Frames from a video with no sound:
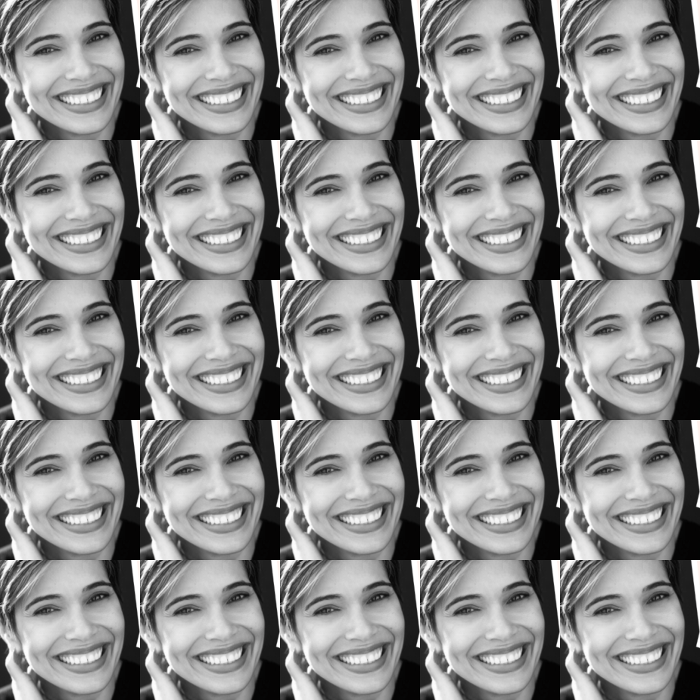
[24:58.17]

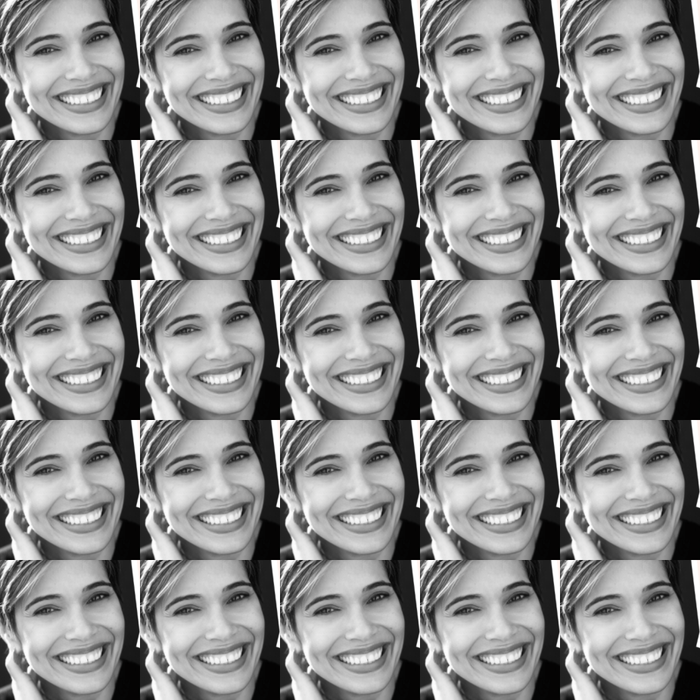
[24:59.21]

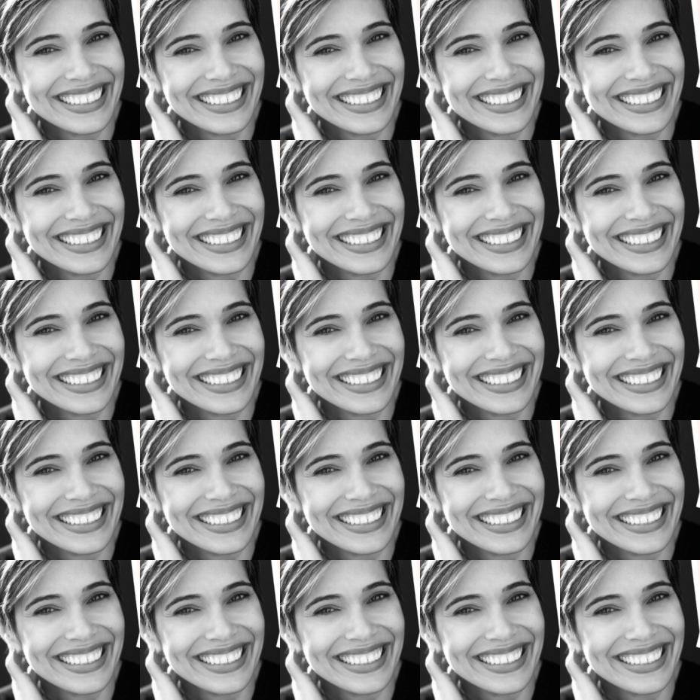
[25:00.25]

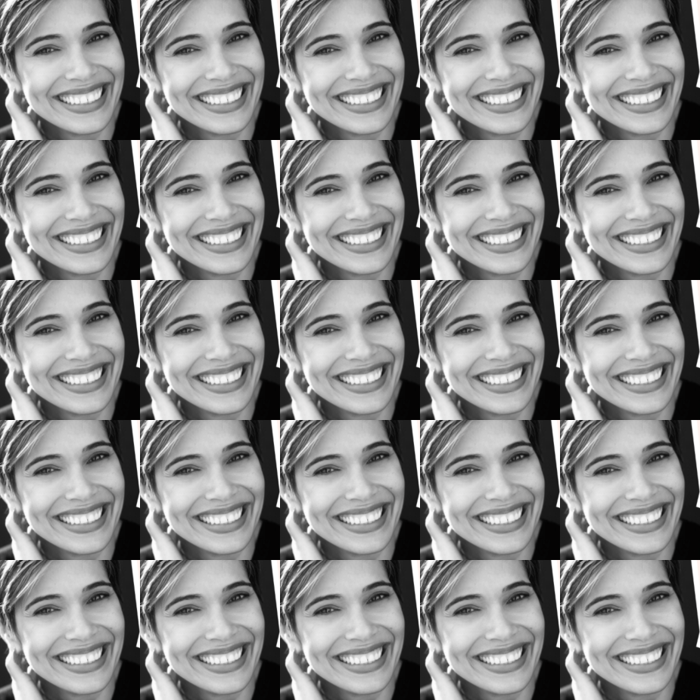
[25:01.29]

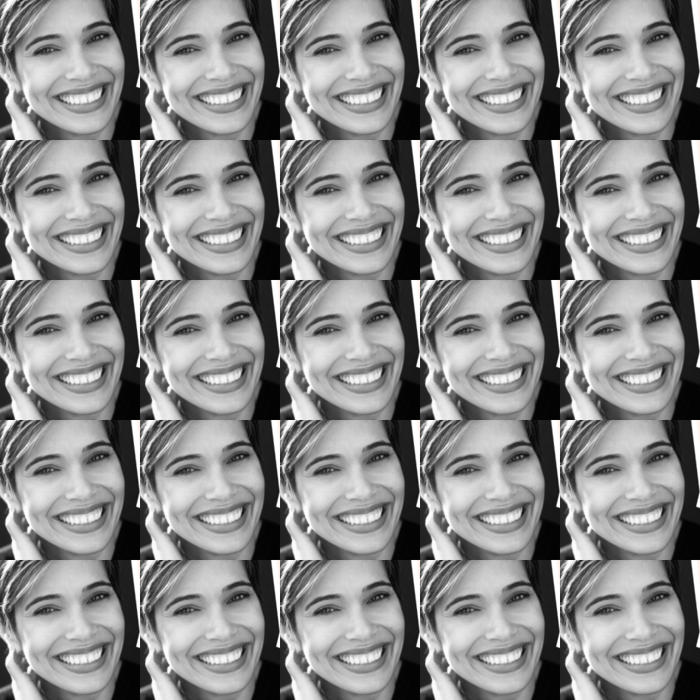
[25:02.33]
(no lip movement)